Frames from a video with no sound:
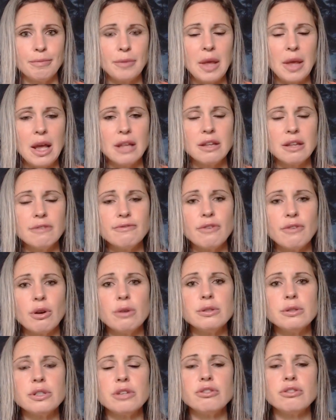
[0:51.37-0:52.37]
that follows the
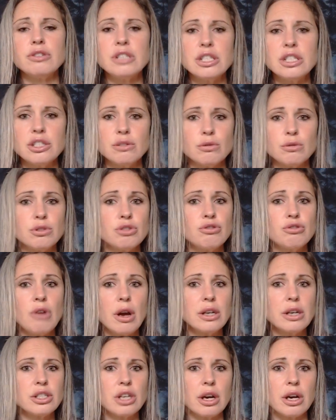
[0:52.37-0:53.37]
traditional
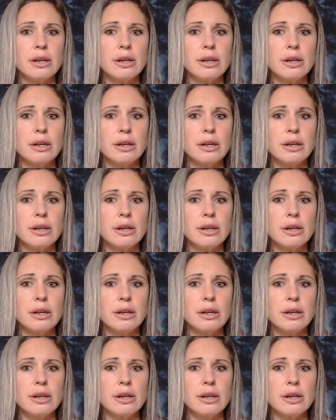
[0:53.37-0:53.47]
structure,